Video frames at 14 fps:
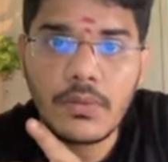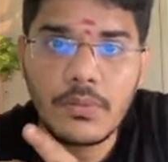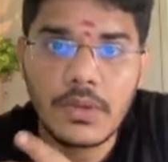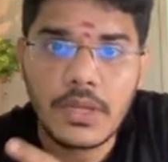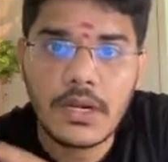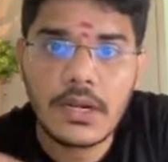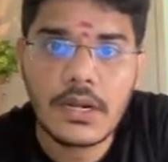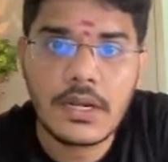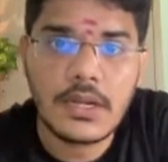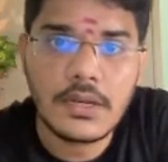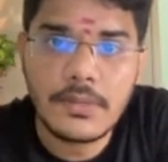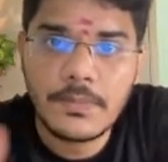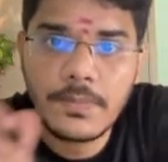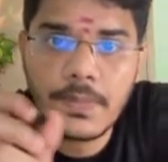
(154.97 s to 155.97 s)
we can
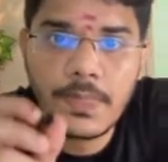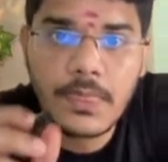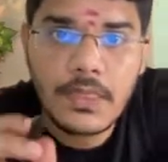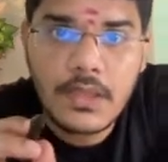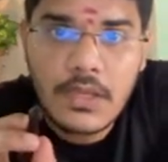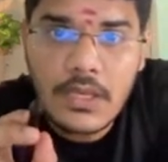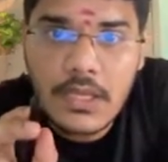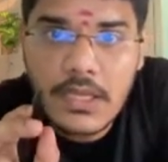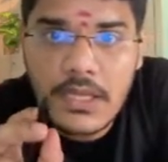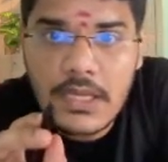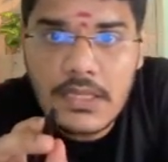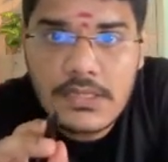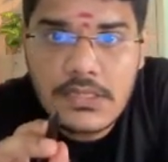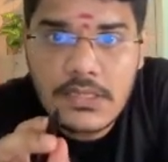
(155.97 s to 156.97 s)
write?
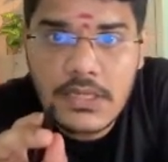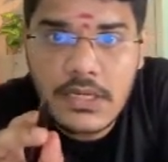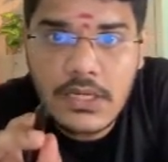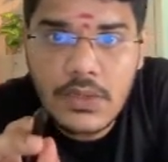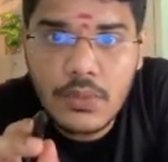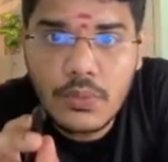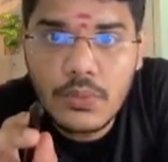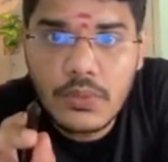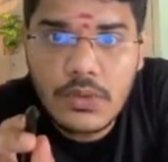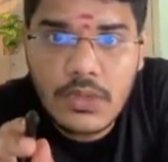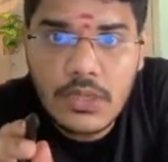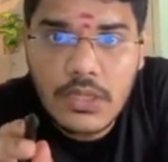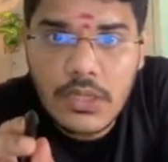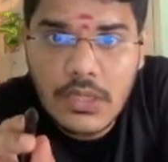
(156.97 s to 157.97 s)
S
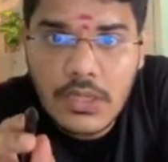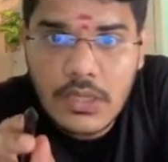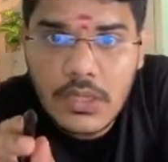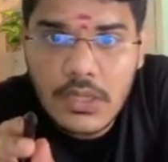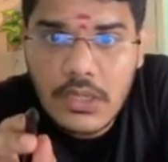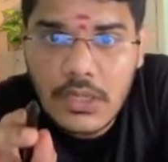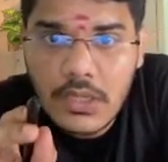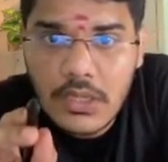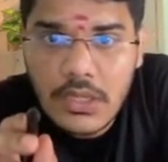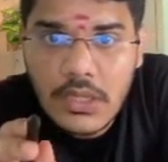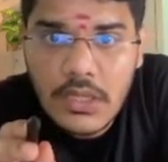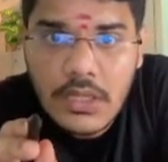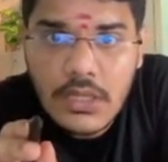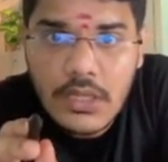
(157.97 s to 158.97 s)
into
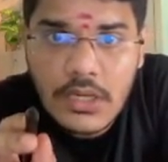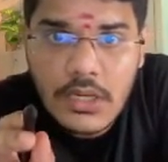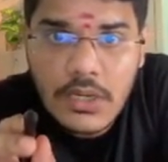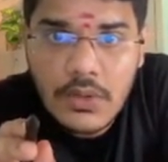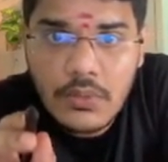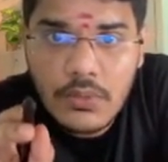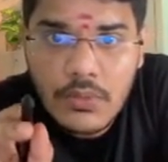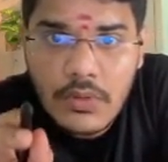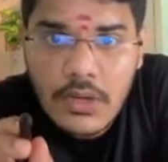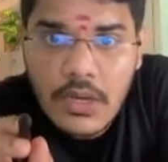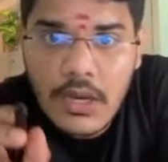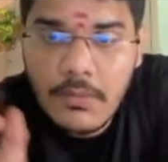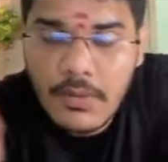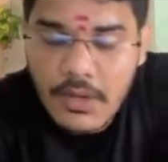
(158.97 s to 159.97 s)
E into
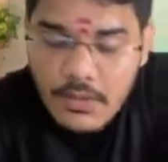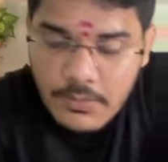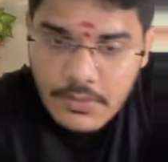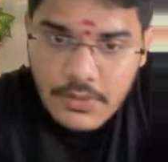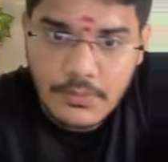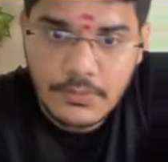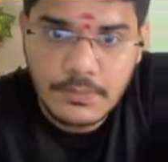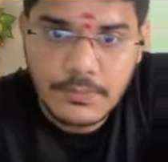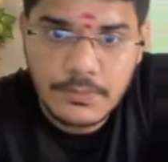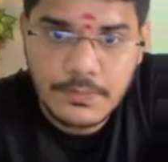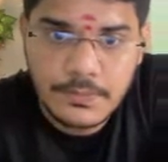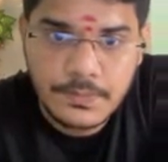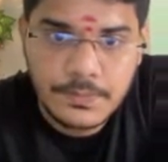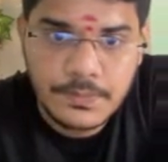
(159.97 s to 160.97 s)
gamma W.
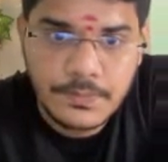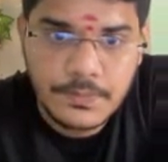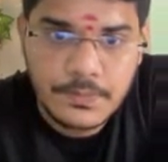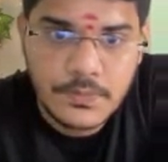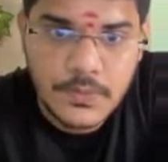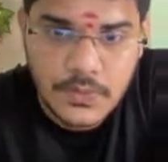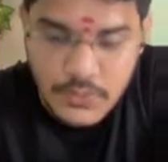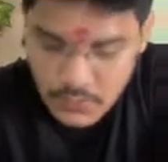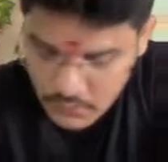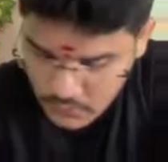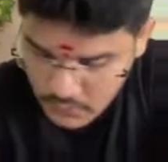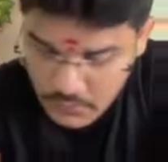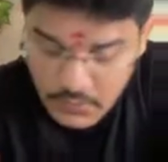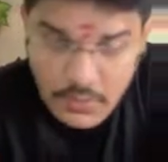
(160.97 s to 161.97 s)
So